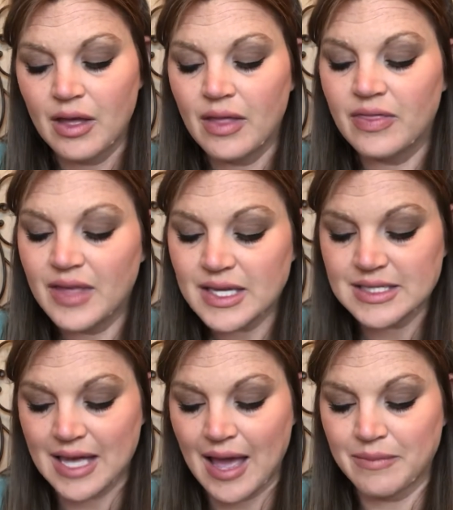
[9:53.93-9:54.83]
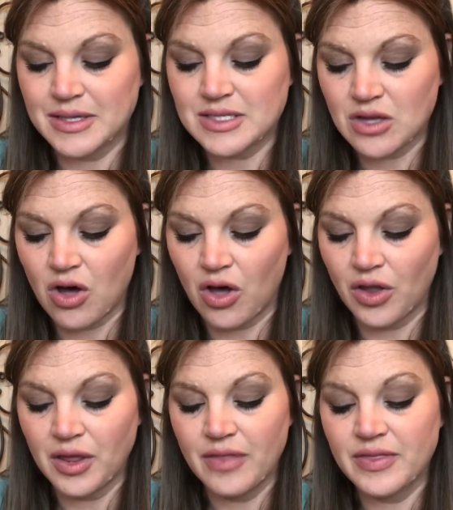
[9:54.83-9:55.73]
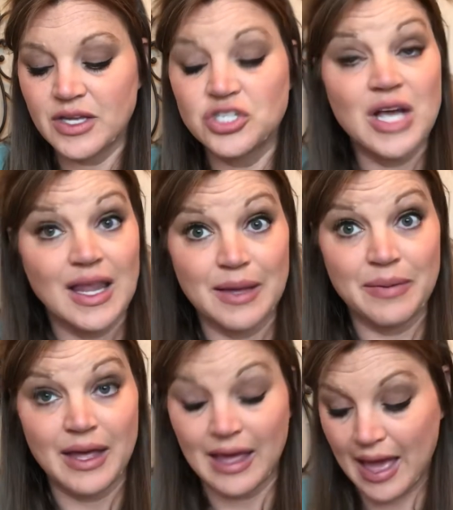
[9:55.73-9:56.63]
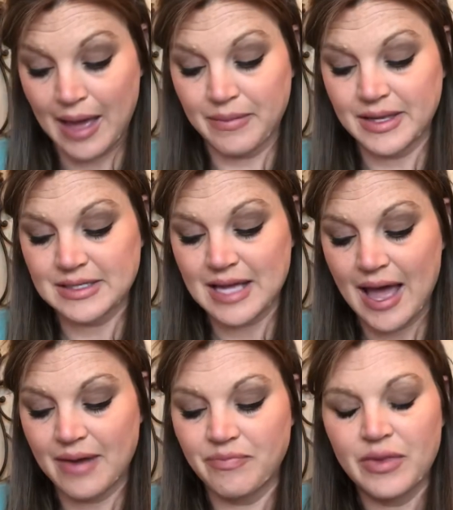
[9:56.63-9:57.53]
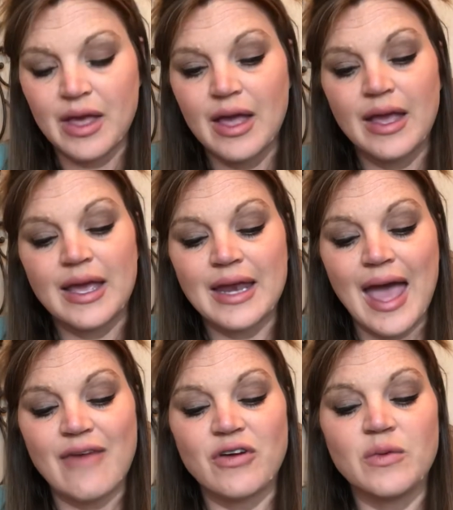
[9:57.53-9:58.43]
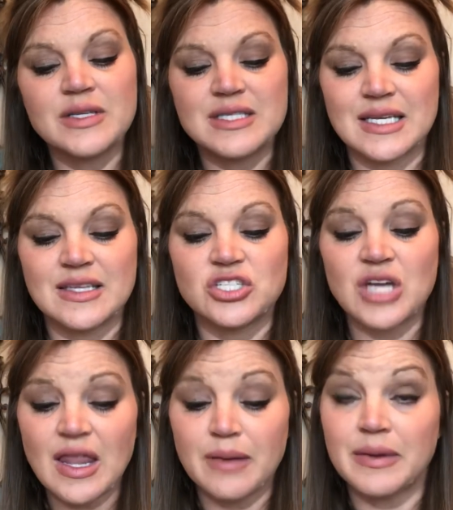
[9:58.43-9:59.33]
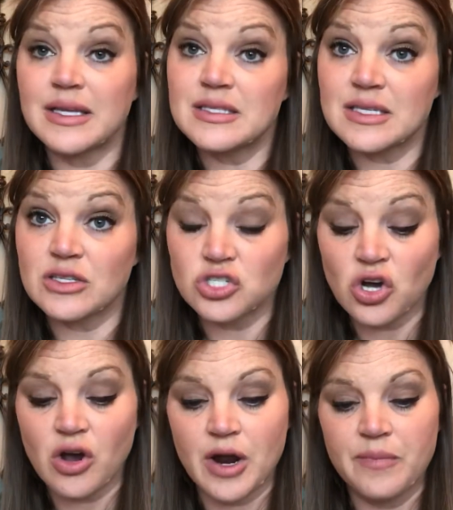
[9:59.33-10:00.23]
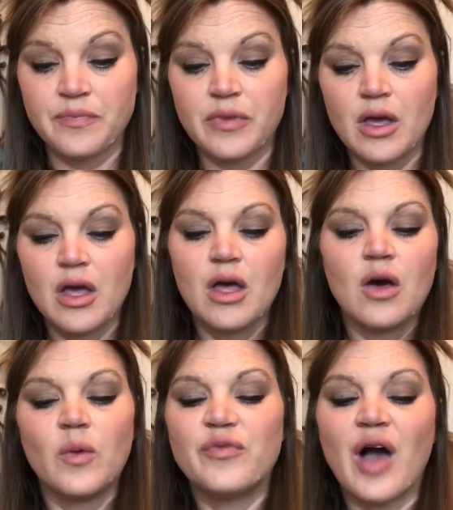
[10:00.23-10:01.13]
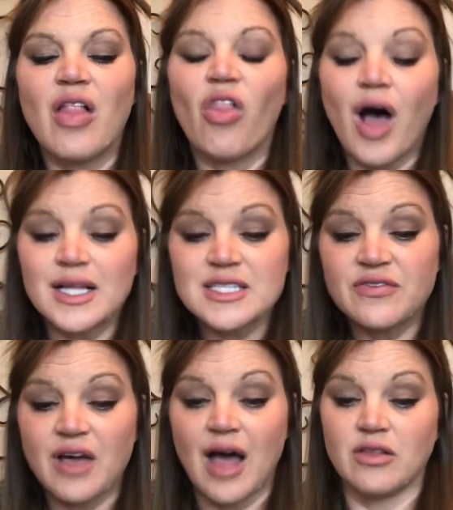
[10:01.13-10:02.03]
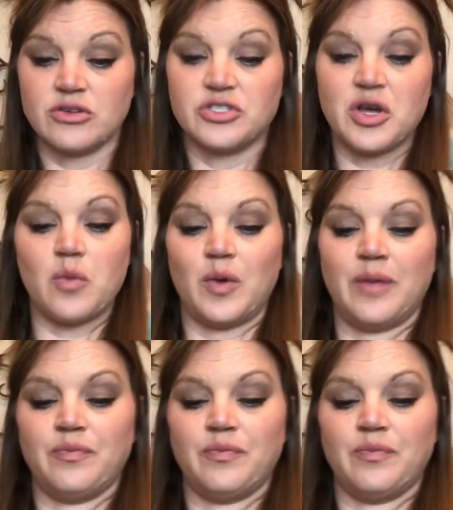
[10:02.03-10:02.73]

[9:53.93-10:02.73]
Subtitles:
This game is called the jelly bean game, he said. Can everyone see the jelly beans in the jar? We've got lots of colors, don't we?